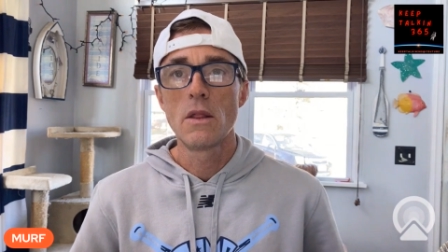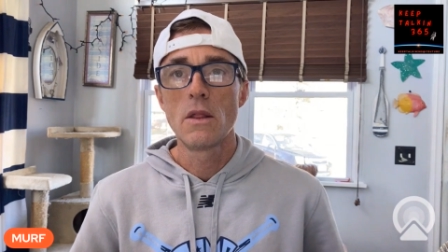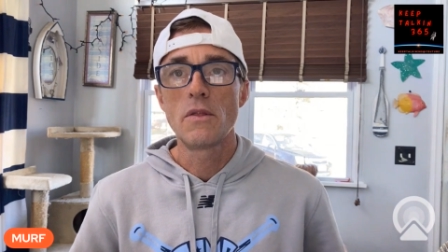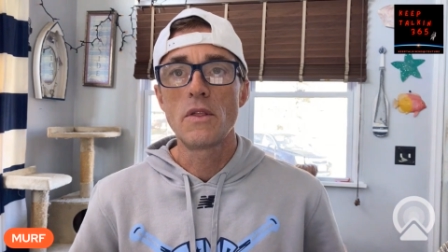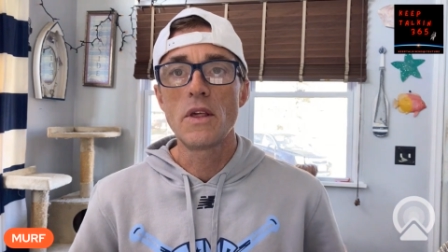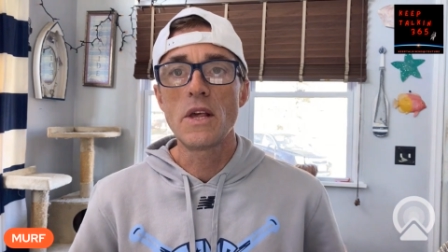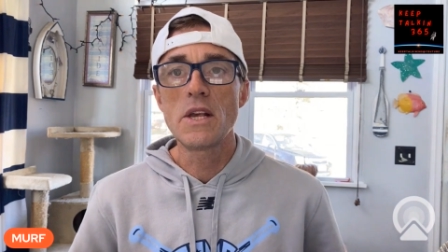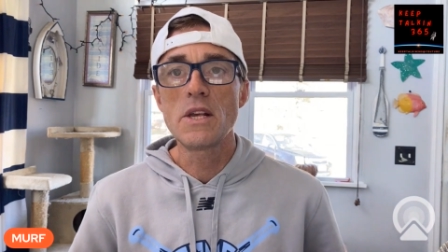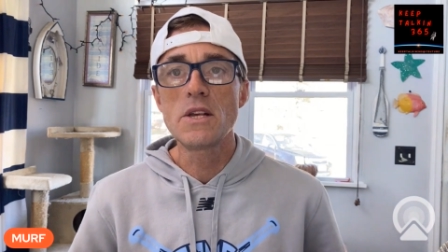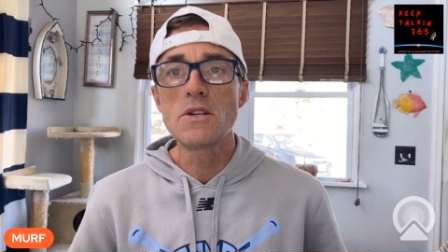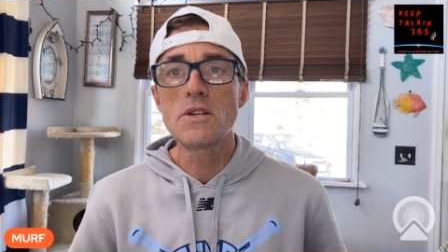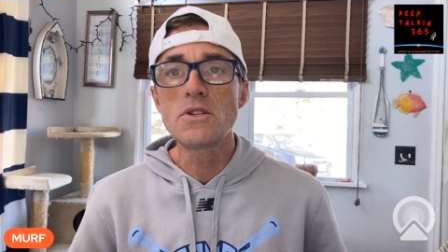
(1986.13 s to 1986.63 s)

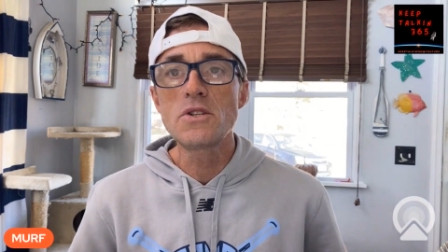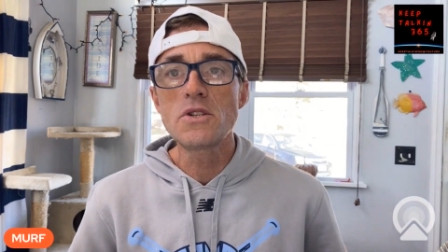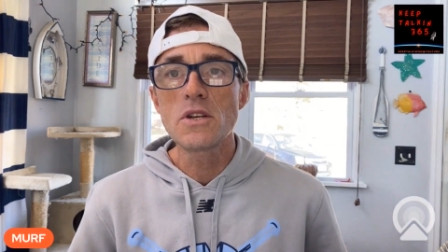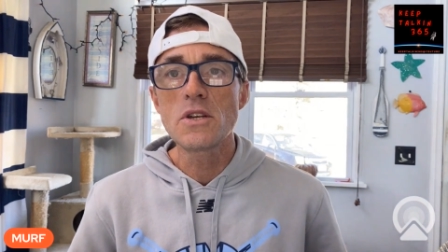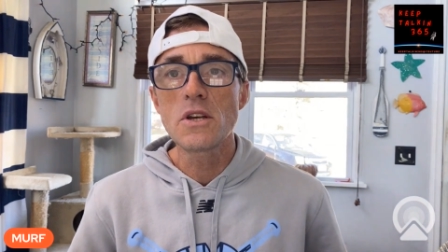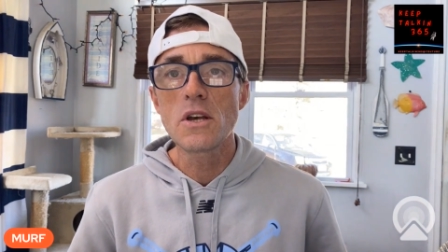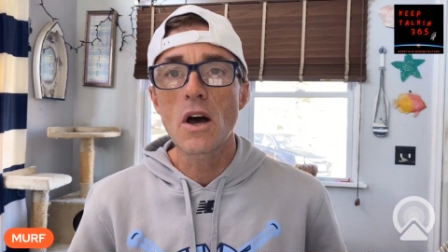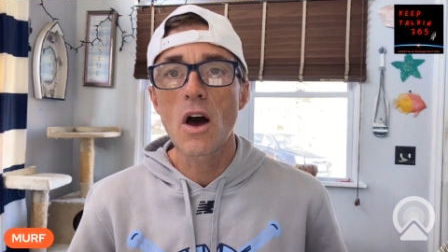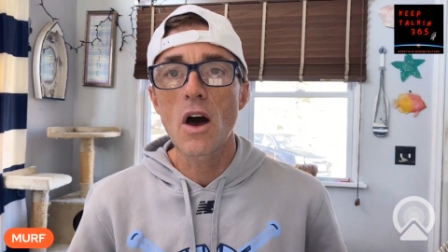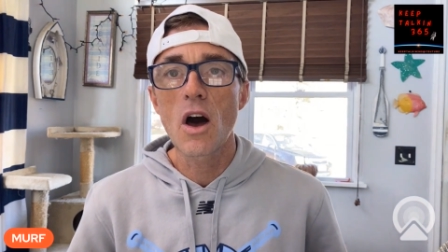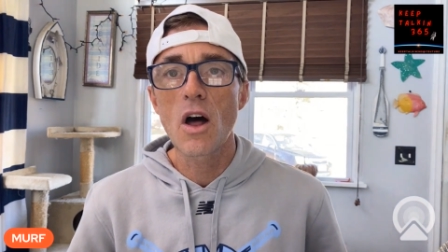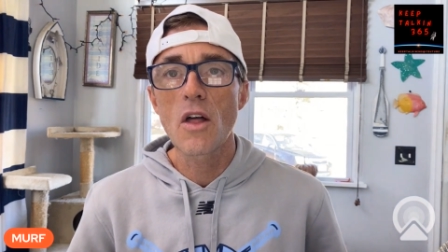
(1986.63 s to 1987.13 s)
These
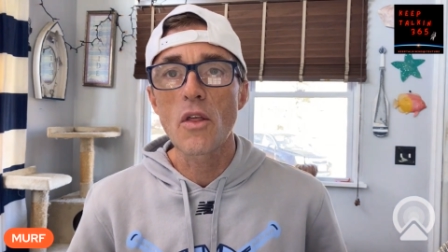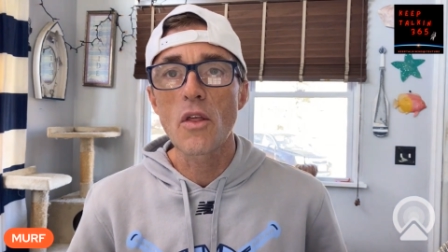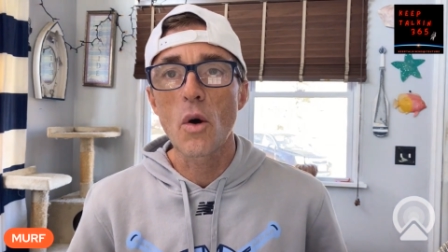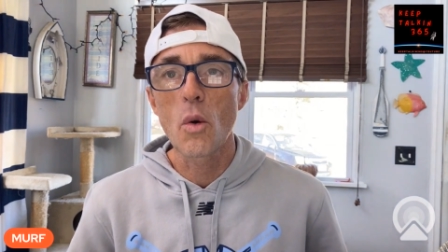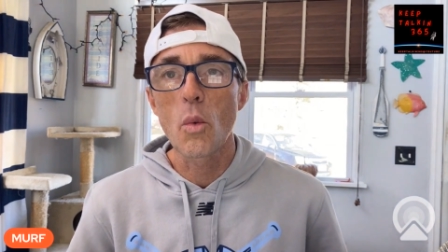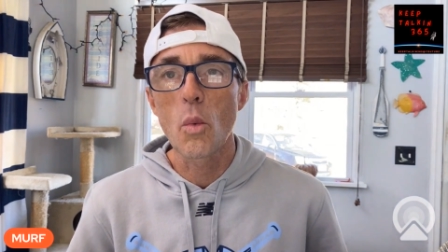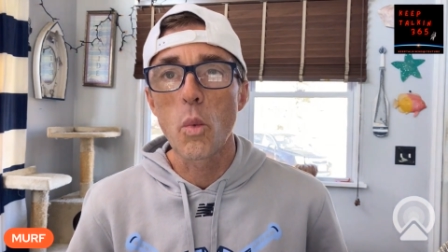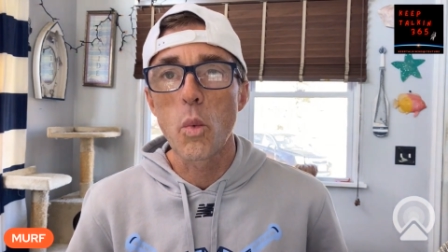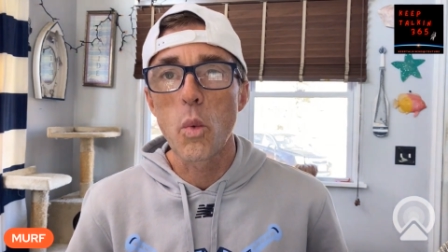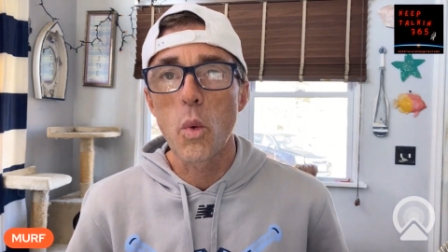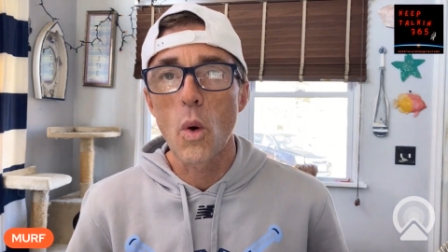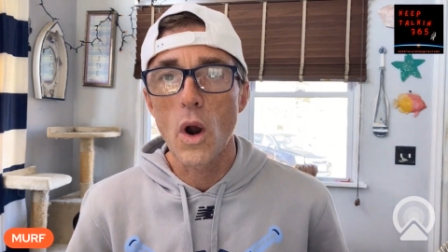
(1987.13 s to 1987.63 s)
are the
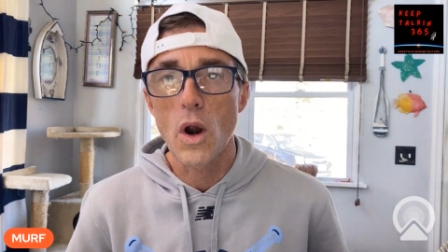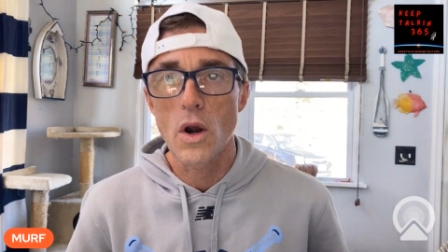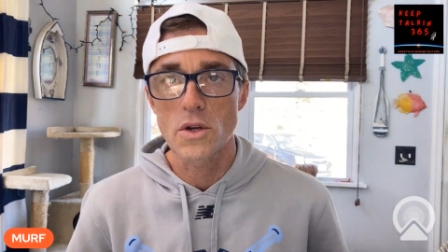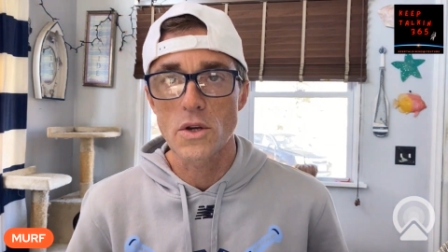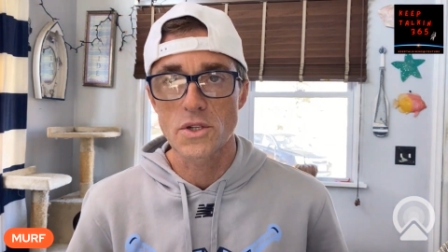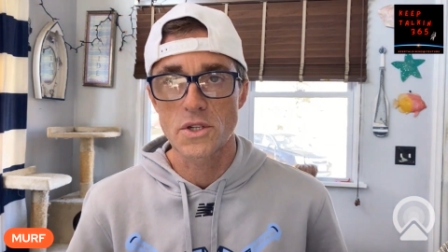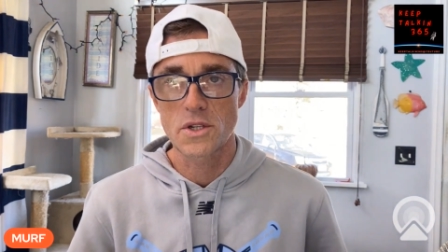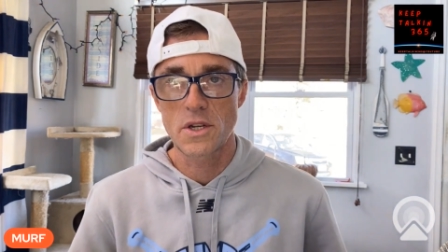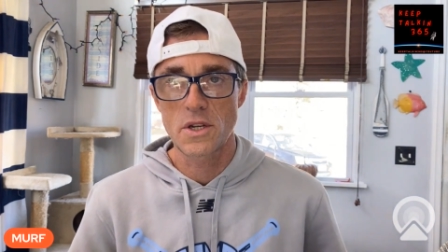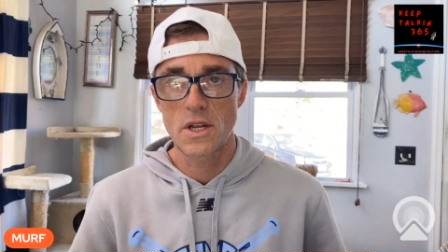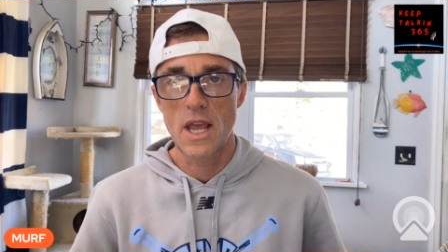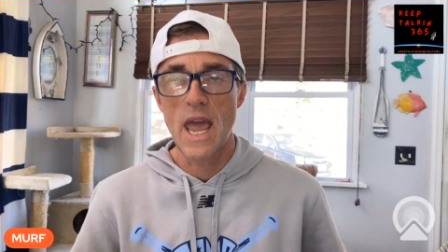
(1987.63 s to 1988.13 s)

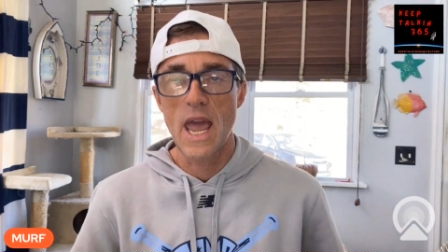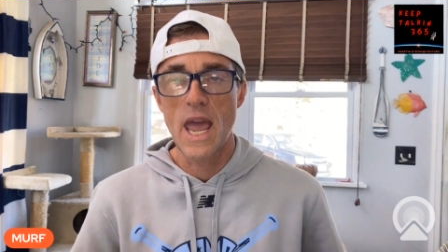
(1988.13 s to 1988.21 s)
worst.